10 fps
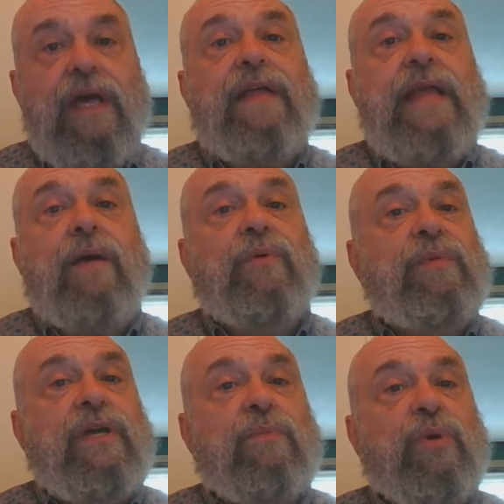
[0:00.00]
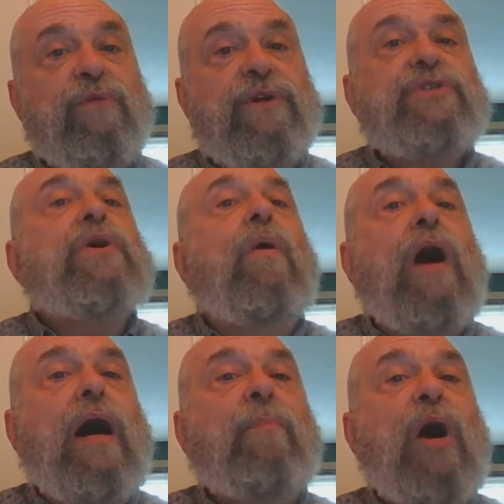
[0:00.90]
And that would be imperfect. So
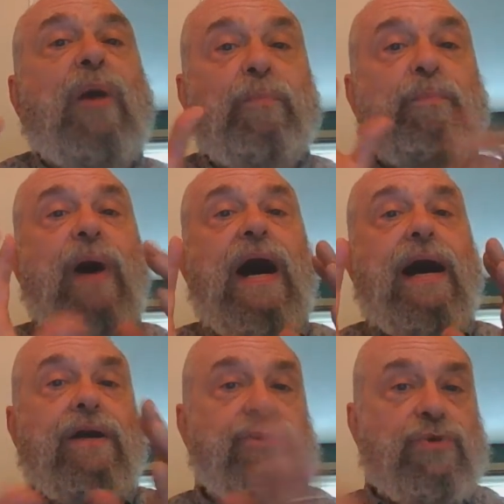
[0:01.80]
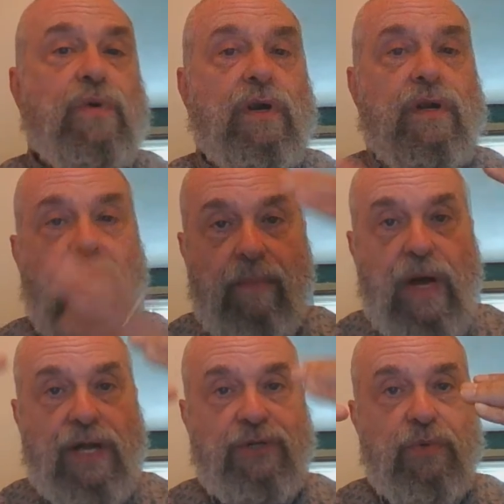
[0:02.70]
amabatur.
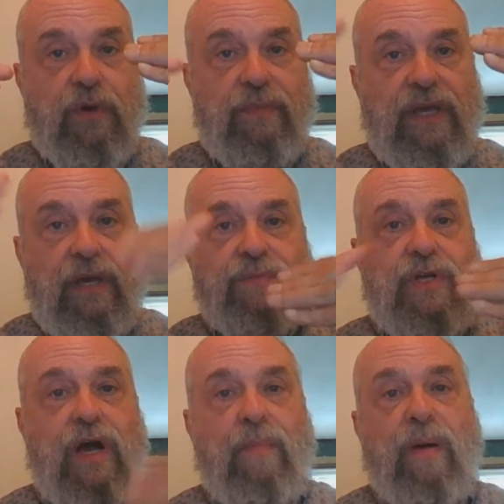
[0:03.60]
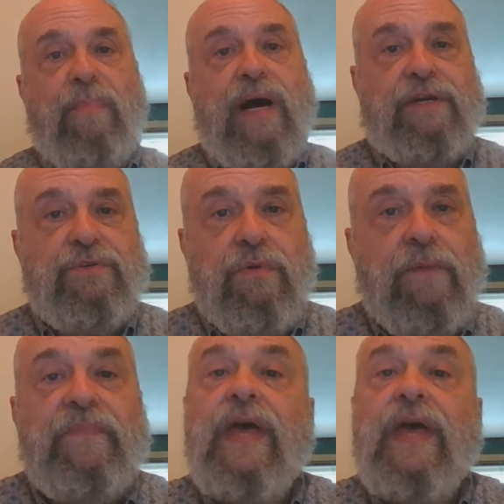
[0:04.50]
Amatur becomes amabatur.